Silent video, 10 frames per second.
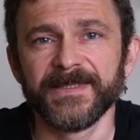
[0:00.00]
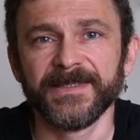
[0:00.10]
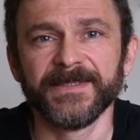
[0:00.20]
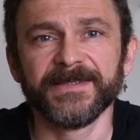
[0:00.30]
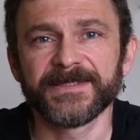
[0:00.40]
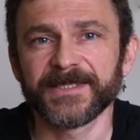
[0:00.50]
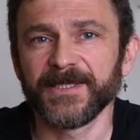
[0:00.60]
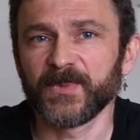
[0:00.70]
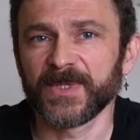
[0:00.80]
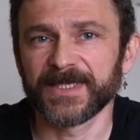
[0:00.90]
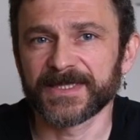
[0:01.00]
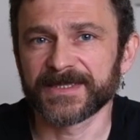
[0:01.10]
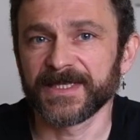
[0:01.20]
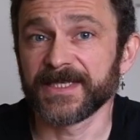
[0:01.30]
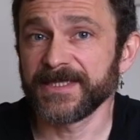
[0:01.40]
in the same way as
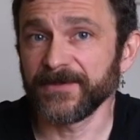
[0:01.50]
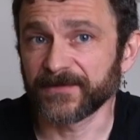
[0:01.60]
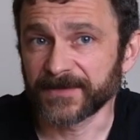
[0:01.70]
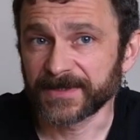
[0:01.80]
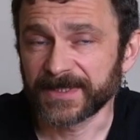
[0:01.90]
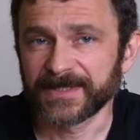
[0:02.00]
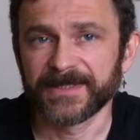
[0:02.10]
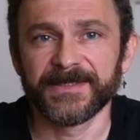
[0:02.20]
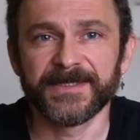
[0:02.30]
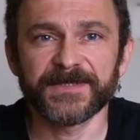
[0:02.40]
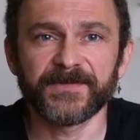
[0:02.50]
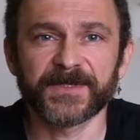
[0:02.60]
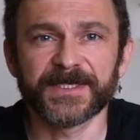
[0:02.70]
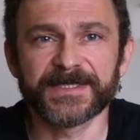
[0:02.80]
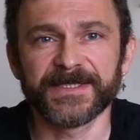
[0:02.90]
if, this
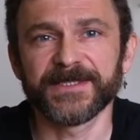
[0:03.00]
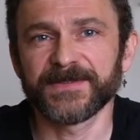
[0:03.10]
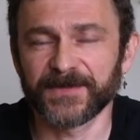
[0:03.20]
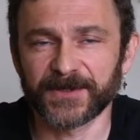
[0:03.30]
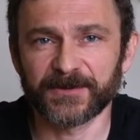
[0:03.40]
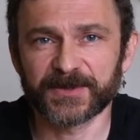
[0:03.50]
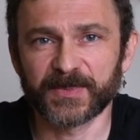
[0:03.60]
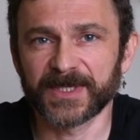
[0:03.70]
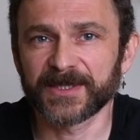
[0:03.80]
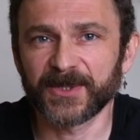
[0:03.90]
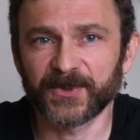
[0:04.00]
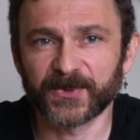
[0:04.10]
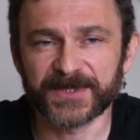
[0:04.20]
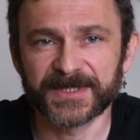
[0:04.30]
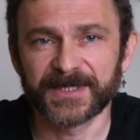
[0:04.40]
phrase is followed by a
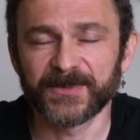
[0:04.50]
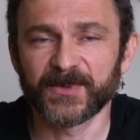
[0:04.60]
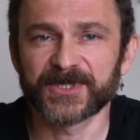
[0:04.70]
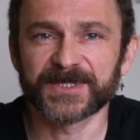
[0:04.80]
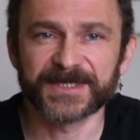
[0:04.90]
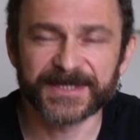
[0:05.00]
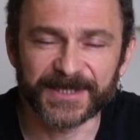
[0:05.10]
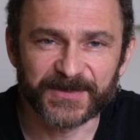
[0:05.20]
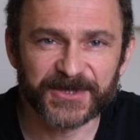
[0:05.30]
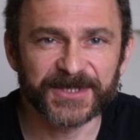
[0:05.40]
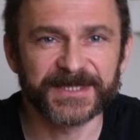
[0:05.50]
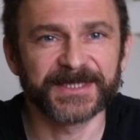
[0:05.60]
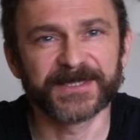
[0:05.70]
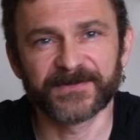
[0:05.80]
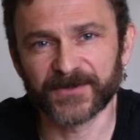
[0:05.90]
clause which is a subject
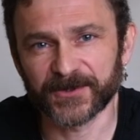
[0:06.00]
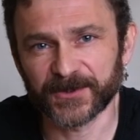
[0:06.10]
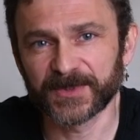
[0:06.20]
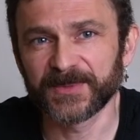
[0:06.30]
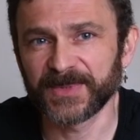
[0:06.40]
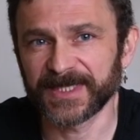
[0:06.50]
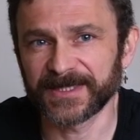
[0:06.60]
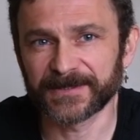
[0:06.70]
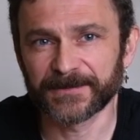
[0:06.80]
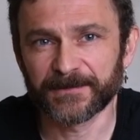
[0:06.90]
and a verb pair.